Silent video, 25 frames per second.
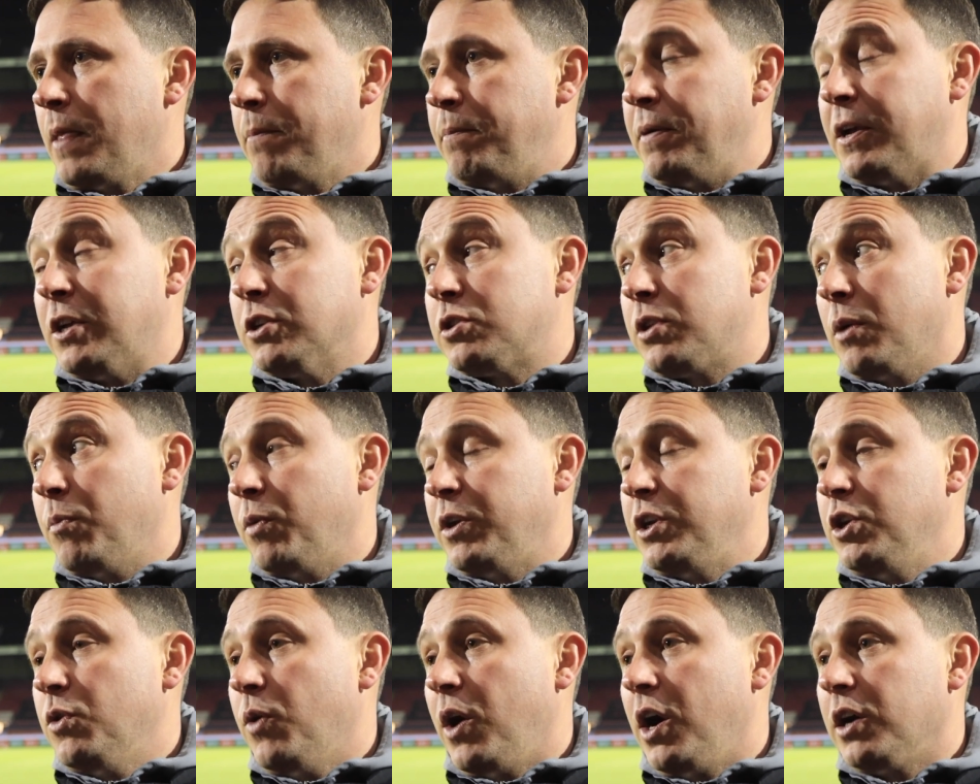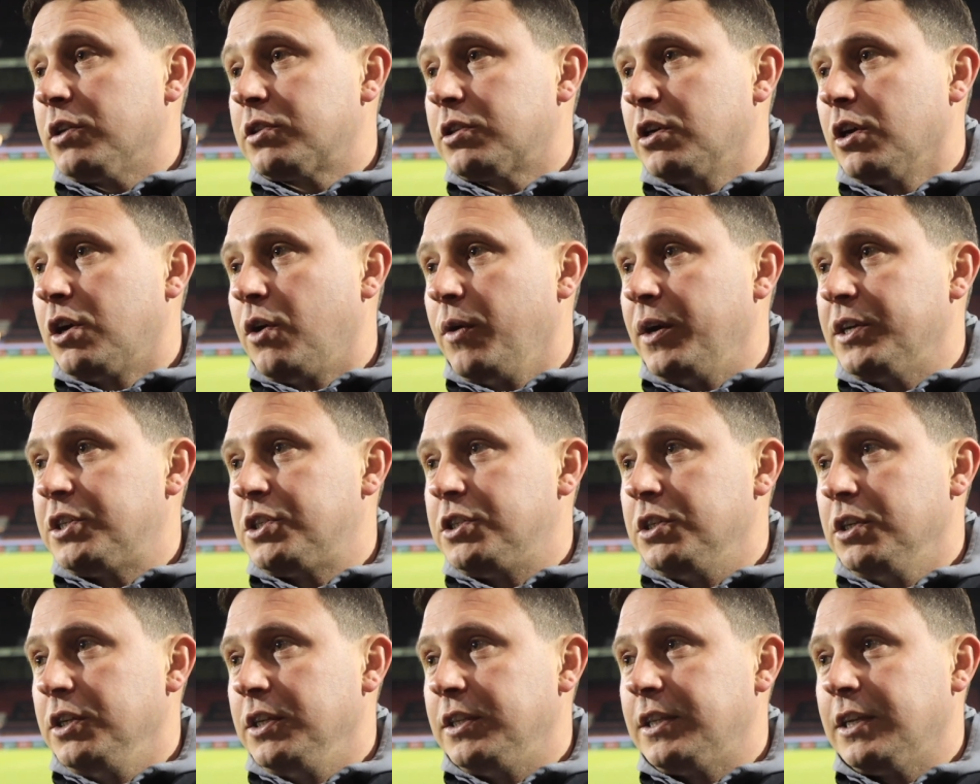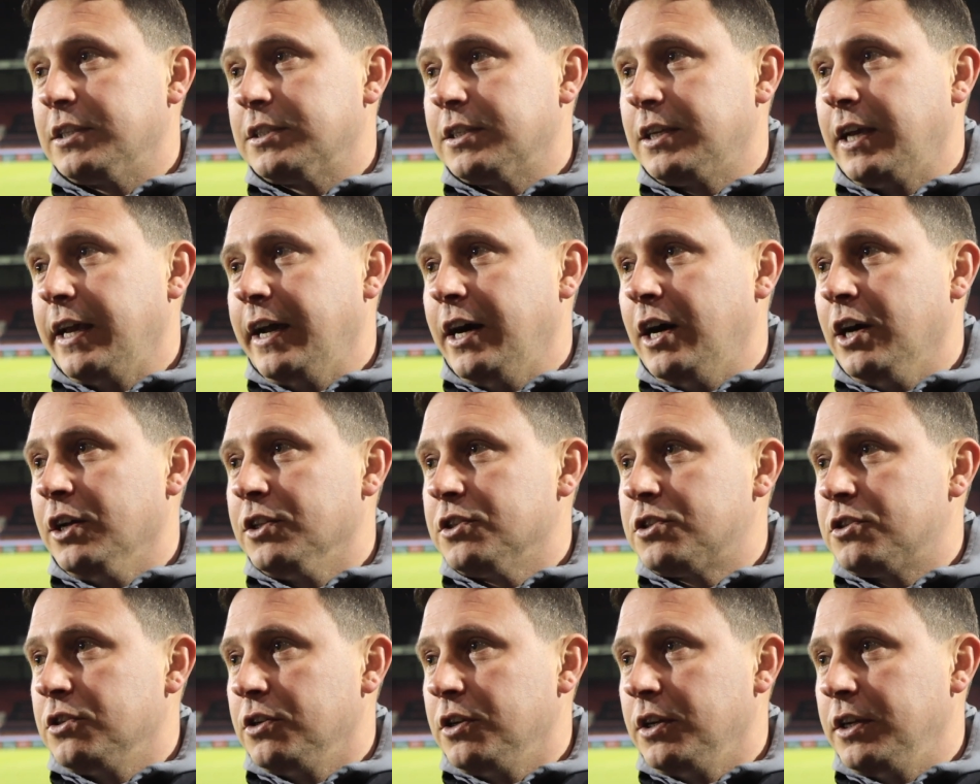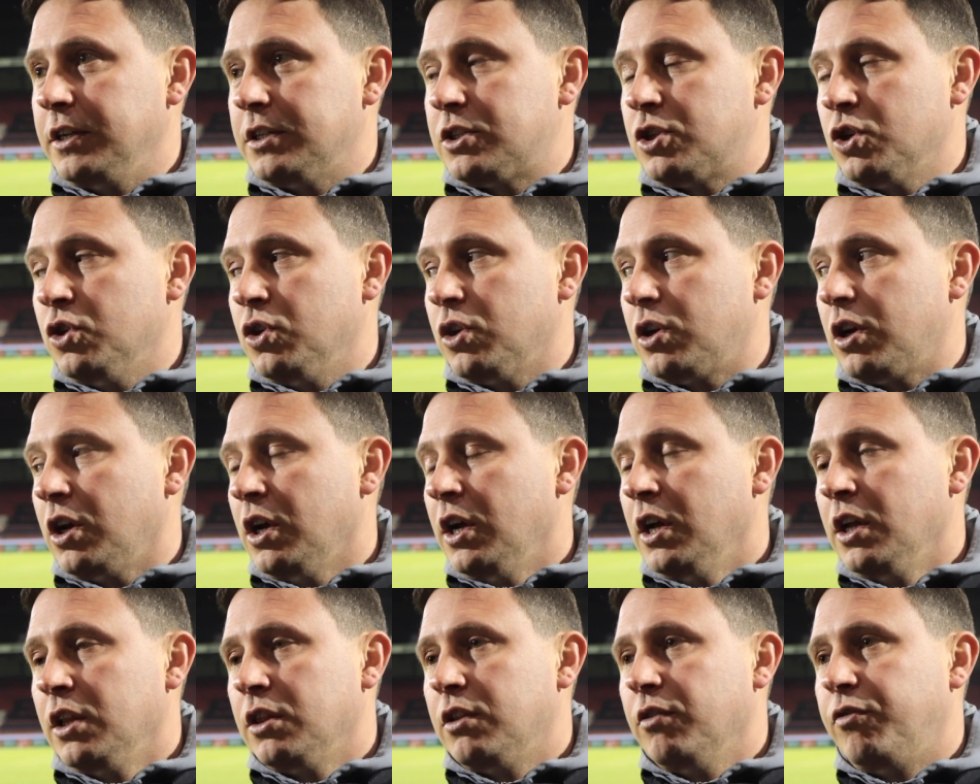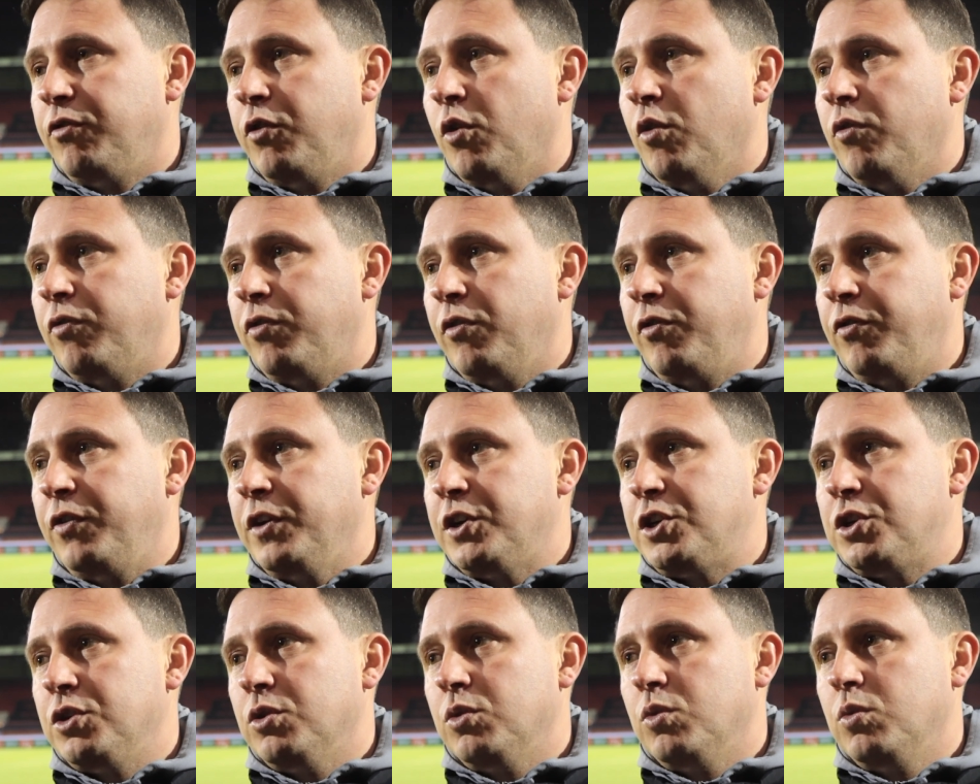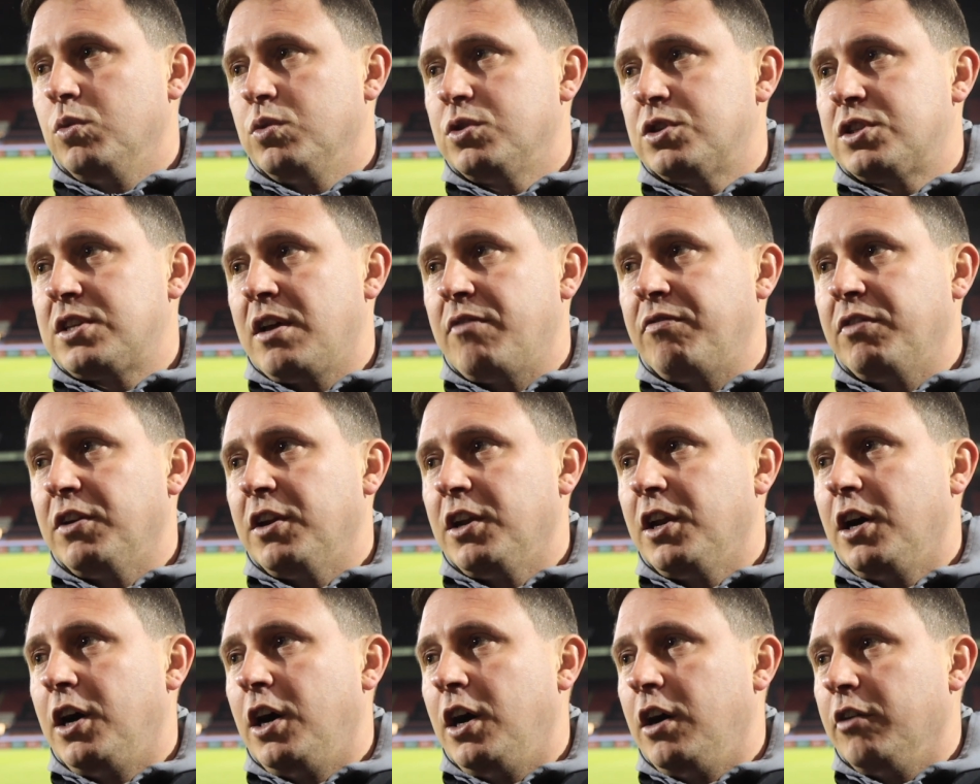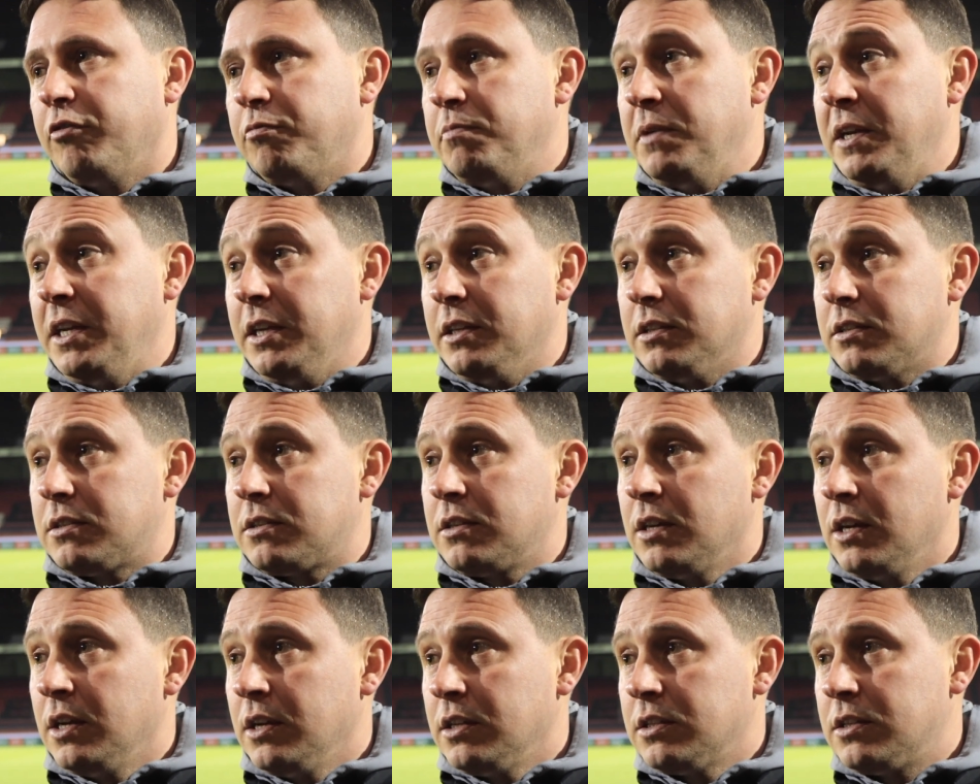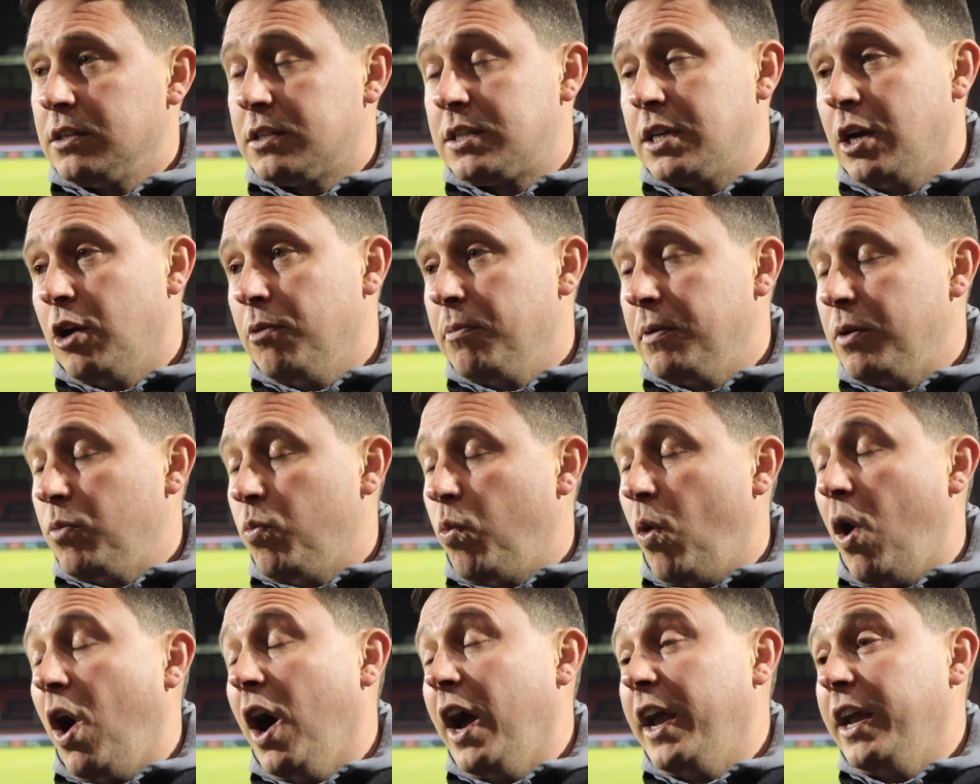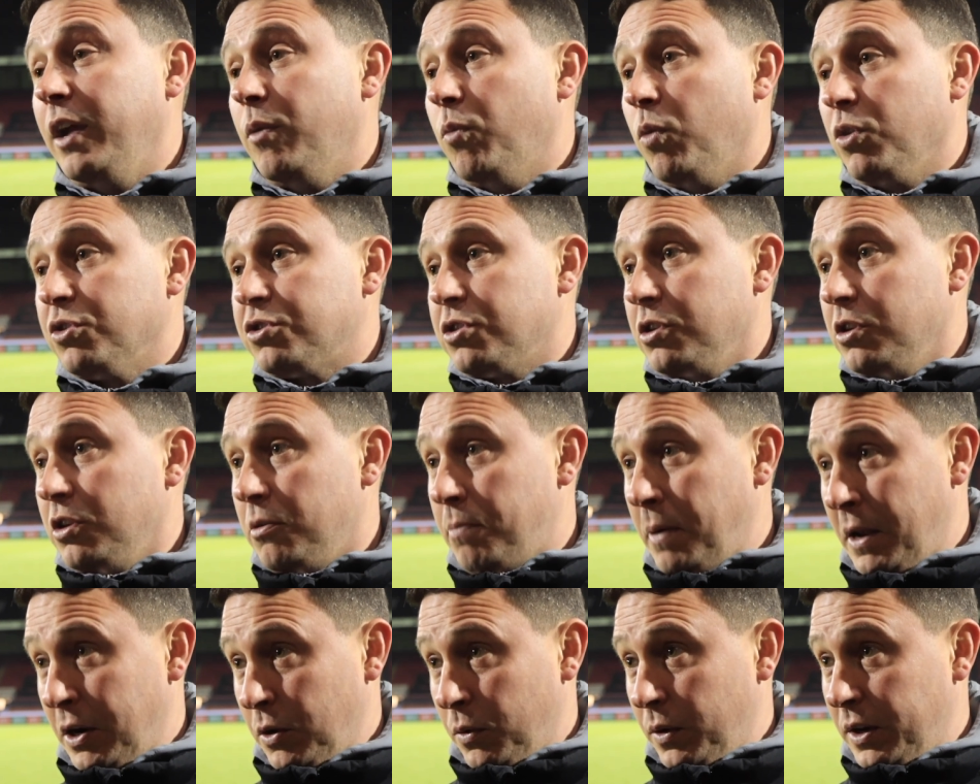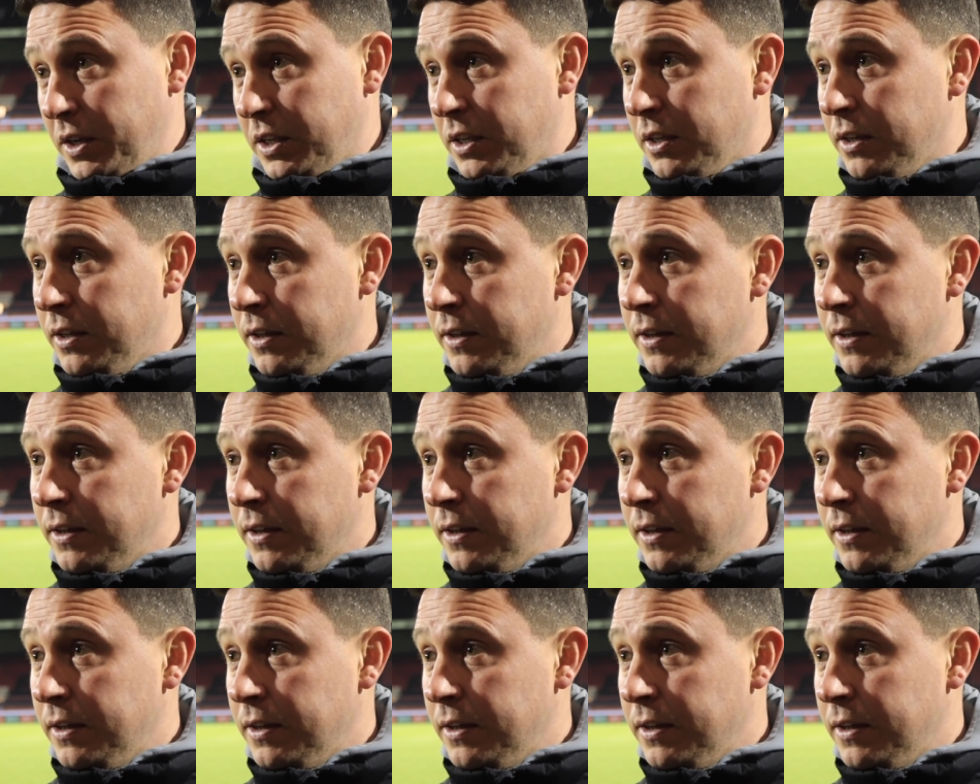Because then when you ask a question, it doesn't get answered. And it took the fourth official 7.5 minutes to tell me why it wasn't a penalty.